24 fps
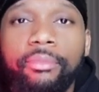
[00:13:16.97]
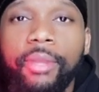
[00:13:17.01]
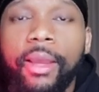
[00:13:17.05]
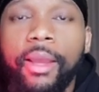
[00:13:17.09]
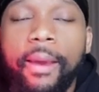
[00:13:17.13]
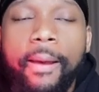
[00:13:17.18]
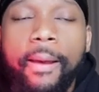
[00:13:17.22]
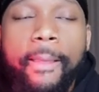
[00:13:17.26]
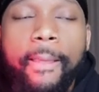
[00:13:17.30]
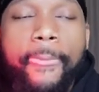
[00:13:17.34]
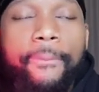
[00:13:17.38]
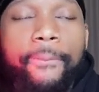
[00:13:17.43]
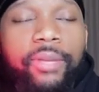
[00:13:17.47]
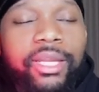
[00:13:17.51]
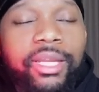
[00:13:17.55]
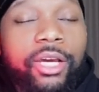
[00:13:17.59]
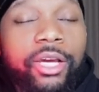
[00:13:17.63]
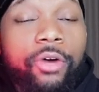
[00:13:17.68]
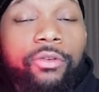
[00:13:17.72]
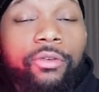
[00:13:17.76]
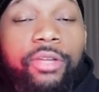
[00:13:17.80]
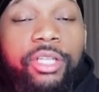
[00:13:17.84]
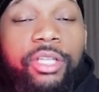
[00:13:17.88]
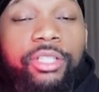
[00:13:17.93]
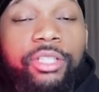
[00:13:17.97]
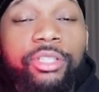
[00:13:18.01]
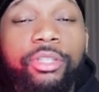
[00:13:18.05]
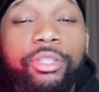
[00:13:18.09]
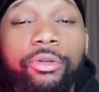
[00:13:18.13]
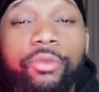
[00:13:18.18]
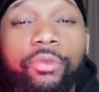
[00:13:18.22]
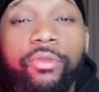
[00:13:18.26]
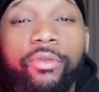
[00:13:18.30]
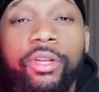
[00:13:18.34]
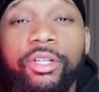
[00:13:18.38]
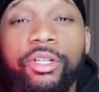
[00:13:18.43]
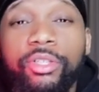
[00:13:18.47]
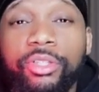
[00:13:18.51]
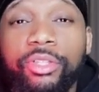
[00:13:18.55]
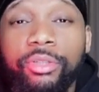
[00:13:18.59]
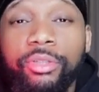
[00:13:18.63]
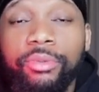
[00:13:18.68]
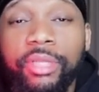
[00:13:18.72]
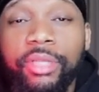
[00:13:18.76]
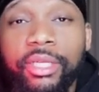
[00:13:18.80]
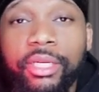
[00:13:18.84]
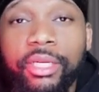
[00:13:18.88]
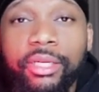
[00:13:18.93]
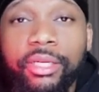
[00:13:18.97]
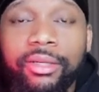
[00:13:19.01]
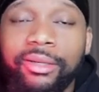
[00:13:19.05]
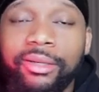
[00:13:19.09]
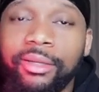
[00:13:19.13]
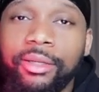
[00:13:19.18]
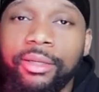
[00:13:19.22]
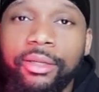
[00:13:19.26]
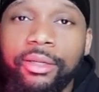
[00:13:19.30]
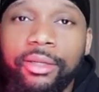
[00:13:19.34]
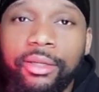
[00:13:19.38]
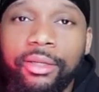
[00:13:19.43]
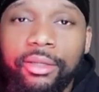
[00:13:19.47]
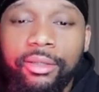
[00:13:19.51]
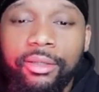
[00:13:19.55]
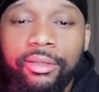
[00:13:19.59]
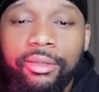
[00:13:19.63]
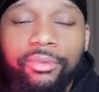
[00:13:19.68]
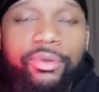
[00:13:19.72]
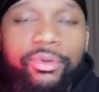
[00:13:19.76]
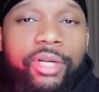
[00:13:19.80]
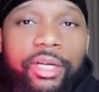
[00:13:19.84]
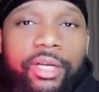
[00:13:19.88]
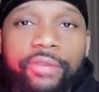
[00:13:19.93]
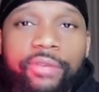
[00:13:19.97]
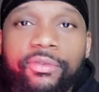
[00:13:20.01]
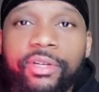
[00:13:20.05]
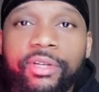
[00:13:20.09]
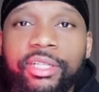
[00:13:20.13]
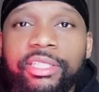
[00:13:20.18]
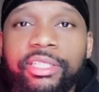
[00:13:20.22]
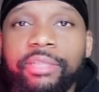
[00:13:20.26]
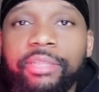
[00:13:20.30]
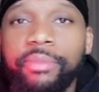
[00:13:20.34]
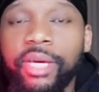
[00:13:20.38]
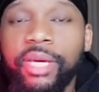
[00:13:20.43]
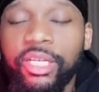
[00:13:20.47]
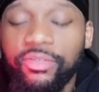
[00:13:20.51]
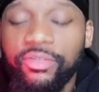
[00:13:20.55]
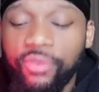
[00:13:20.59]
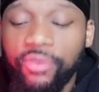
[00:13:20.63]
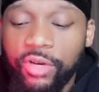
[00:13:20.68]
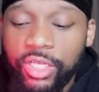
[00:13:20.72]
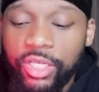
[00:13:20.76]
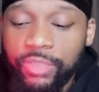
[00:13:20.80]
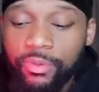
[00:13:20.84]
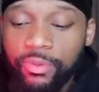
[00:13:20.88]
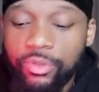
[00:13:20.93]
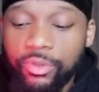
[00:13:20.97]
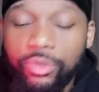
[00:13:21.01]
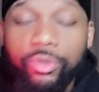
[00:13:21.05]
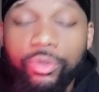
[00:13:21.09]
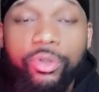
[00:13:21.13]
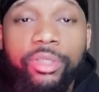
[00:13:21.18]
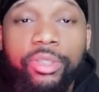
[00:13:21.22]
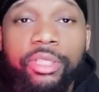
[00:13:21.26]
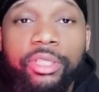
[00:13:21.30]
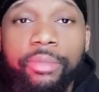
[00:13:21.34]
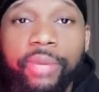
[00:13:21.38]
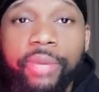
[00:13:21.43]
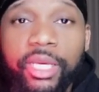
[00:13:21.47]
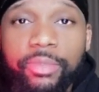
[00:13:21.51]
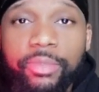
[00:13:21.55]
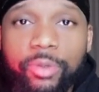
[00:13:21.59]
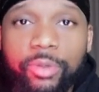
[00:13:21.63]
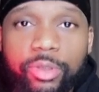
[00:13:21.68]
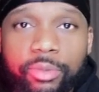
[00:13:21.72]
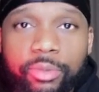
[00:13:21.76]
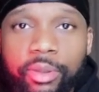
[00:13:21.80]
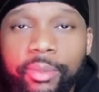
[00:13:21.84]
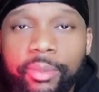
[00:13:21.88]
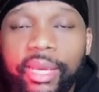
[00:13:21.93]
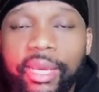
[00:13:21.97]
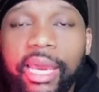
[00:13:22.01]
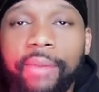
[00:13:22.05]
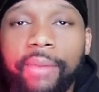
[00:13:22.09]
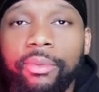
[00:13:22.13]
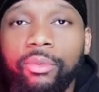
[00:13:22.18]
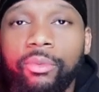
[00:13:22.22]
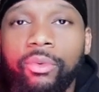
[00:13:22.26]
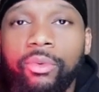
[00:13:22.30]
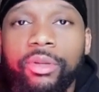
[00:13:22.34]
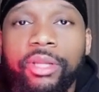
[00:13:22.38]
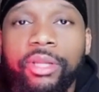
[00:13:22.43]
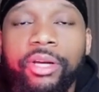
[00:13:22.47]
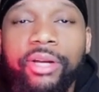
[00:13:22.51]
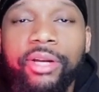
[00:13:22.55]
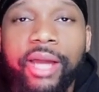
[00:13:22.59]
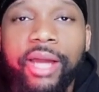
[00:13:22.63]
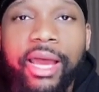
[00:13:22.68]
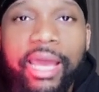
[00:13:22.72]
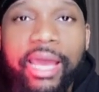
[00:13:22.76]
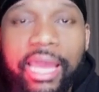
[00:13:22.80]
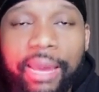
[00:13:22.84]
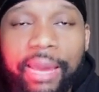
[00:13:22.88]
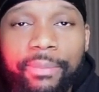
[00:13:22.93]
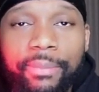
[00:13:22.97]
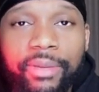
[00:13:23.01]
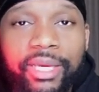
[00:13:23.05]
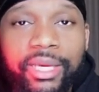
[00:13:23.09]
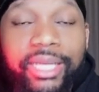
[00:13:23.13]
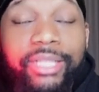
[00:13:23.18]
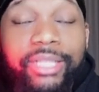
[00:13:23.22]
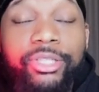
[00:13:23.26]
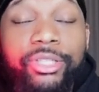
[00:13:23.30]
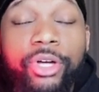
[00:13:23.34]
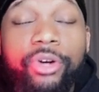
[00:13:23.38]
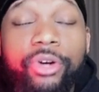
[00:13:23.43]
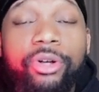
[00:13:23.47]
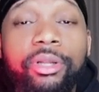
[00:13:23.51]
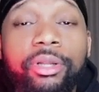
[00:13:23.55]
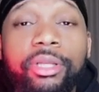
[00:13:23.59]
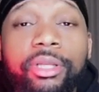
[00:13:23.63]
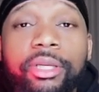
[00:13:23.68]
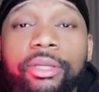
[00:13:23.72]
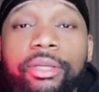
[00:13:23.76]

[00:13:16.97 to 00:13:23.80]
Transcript: But they go relationship to relationship thinking, whatever, it's the man's fault. He's supposed to do this. The man's supposed to make me happy when they're not happy internally.